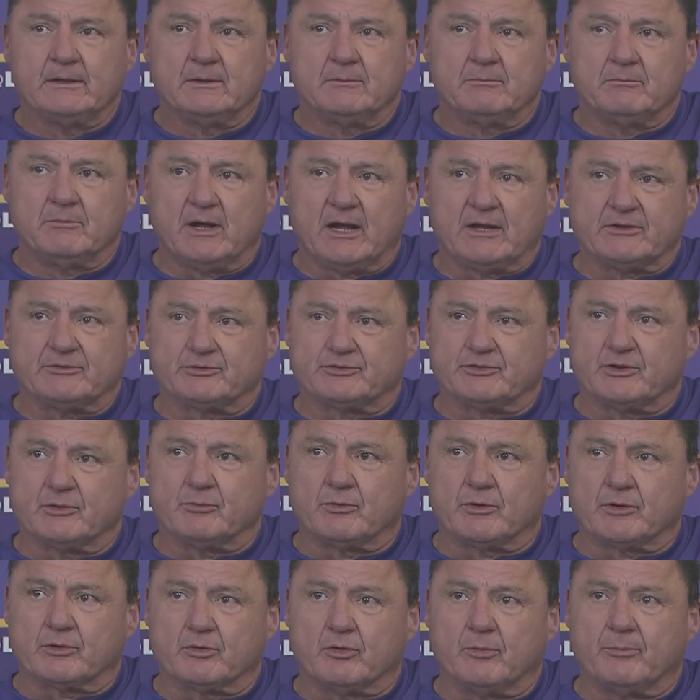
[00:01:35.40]
But I just didn't
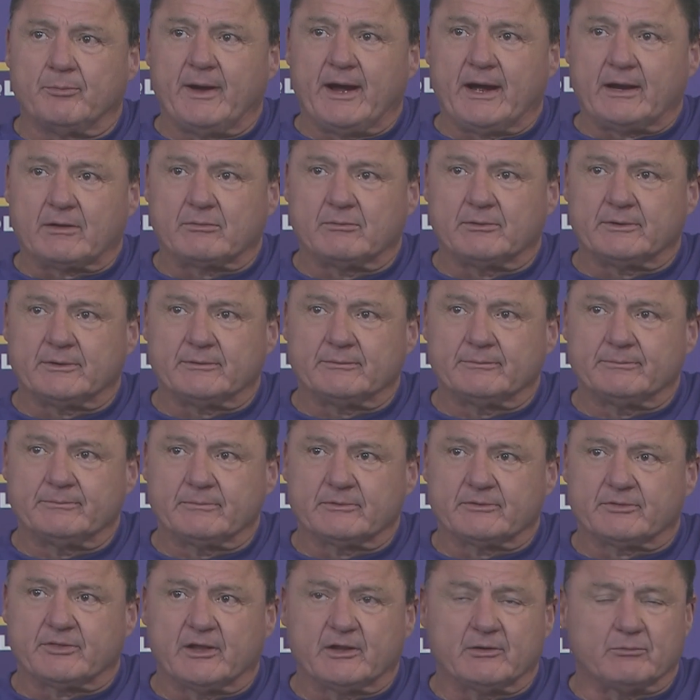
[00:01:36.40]
want to go back when
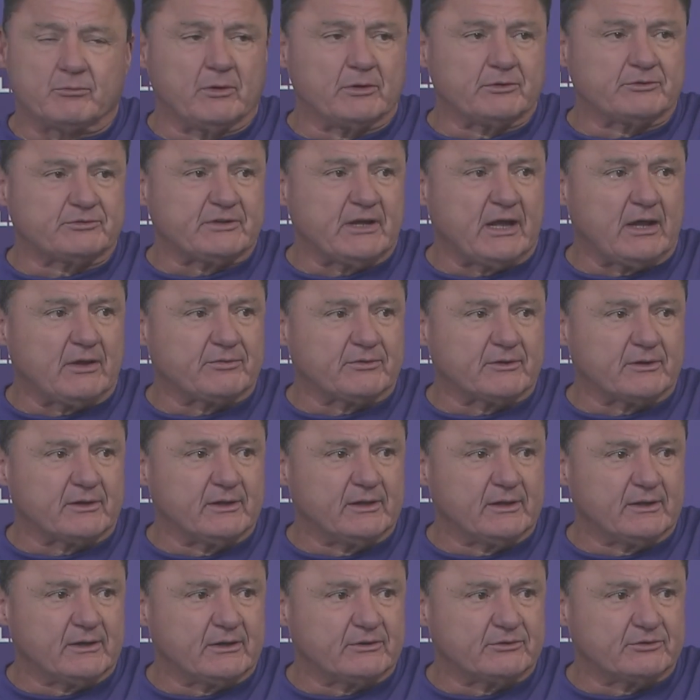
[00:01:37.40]
things went south
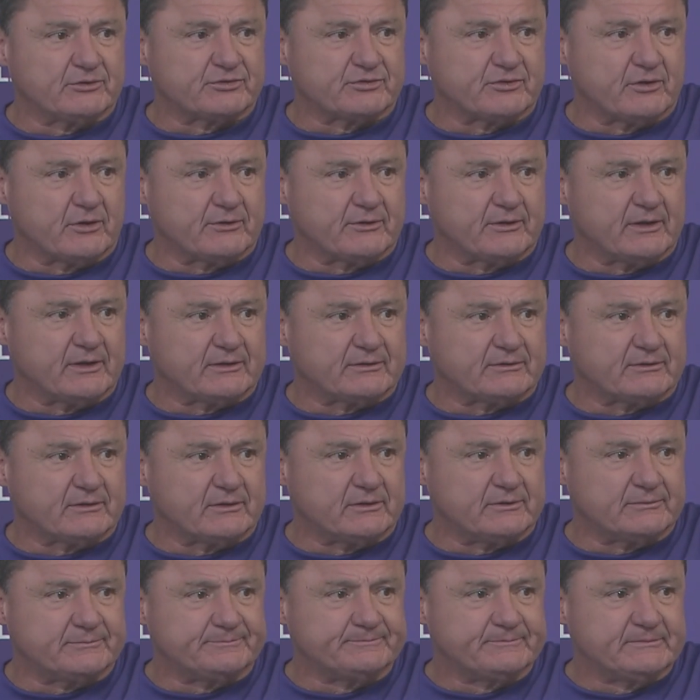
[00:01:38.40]
again. I just thought that
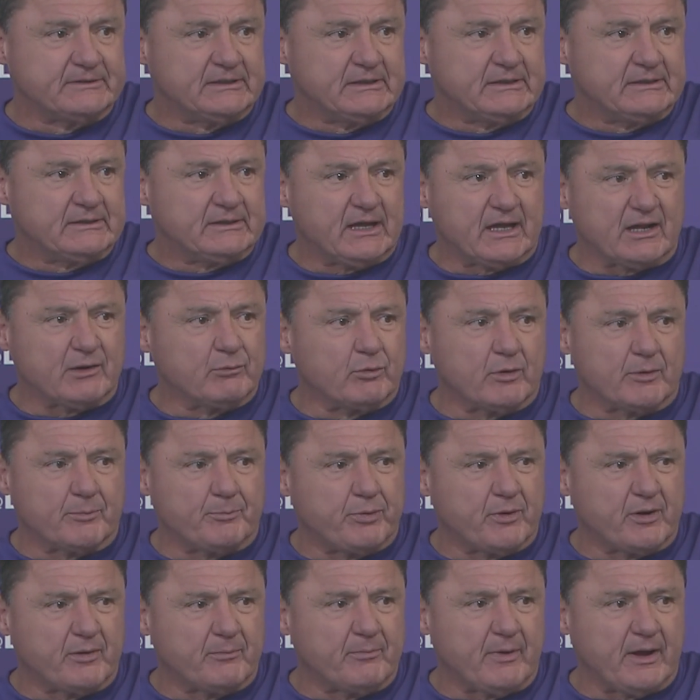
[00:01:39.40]
I didn't want to
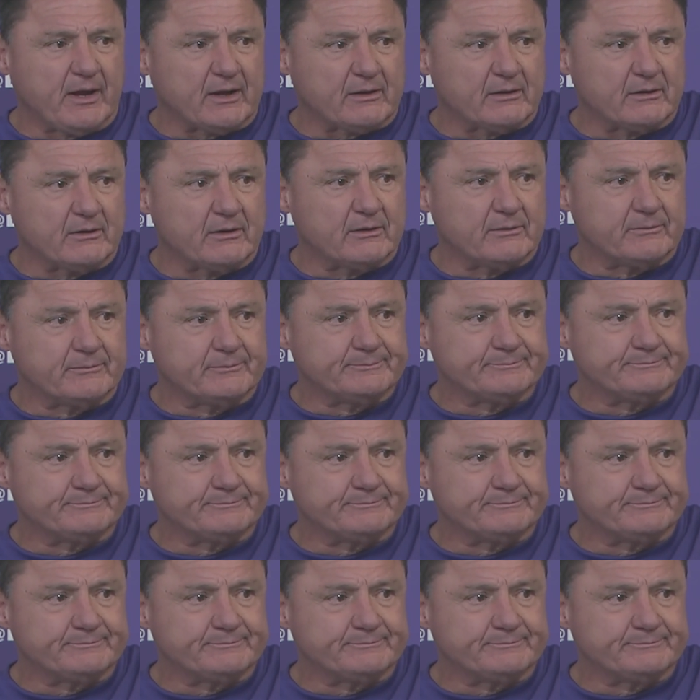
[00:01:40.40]
put him back in there.